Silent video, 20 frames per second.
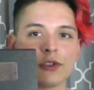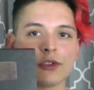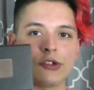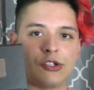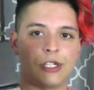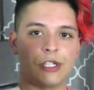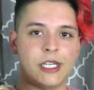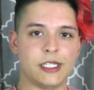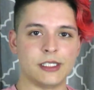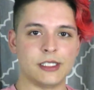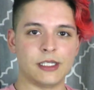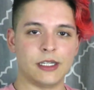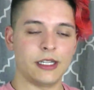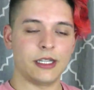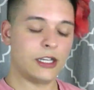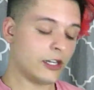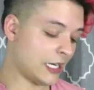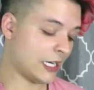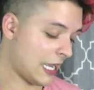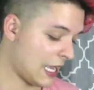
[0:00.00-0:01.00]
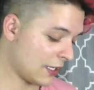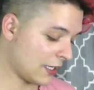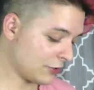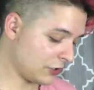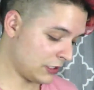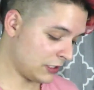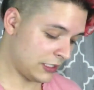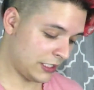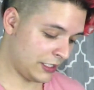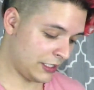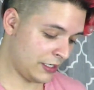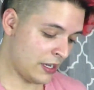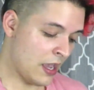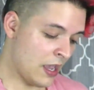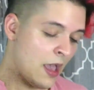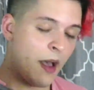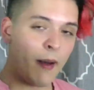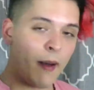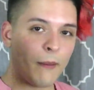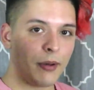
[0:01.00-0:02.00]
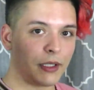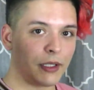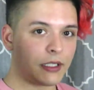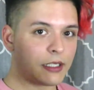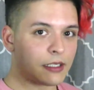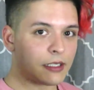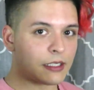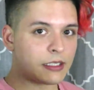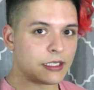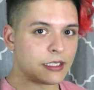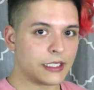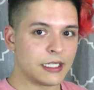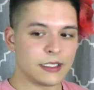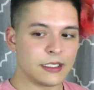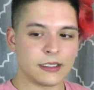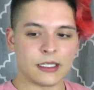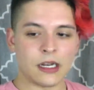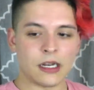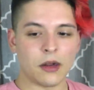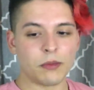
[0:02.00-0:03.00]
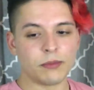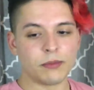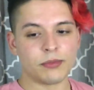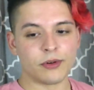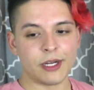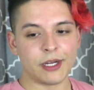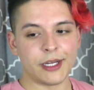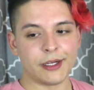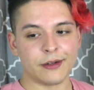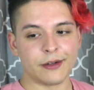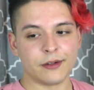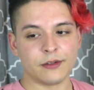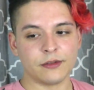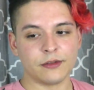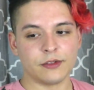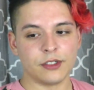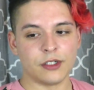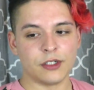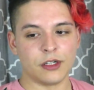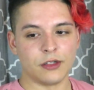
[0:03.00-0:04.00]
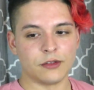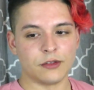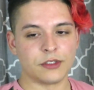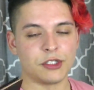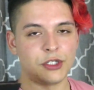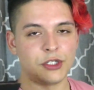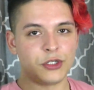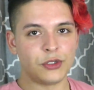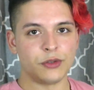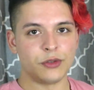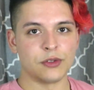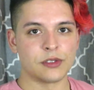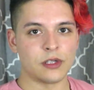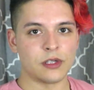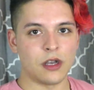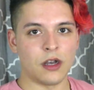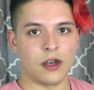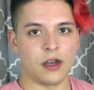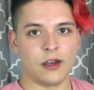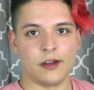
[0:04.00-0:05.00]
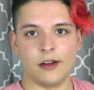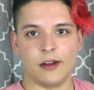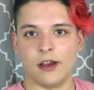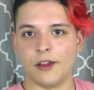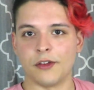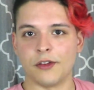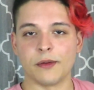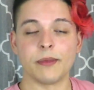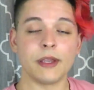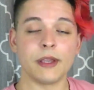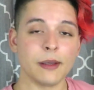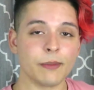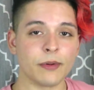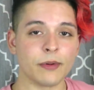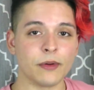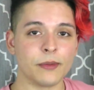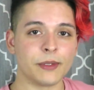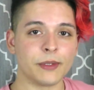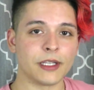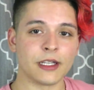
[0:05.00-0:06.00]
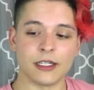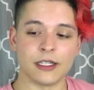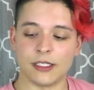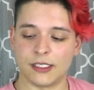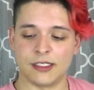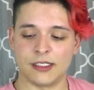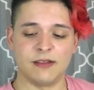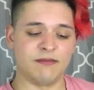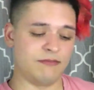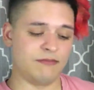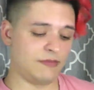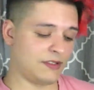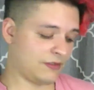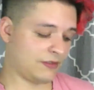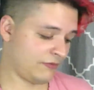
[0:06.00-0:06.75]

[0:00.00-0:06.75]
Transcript: shades in here, and I actually put this in the kit that I'll bring, you know, to use on other people because it's